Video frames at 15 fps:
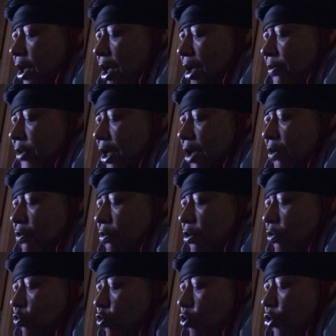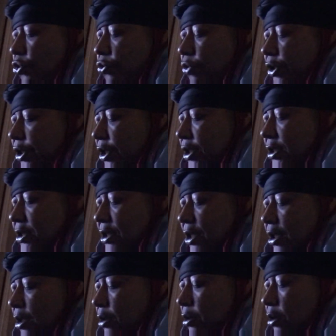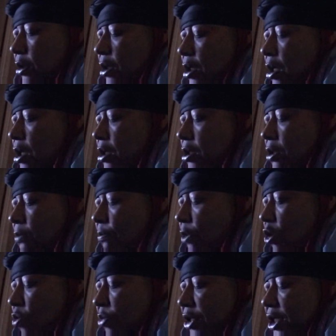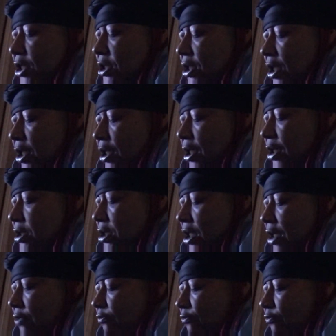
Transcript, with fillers: I'm not going to warn you again, son. The moment he said that, Tank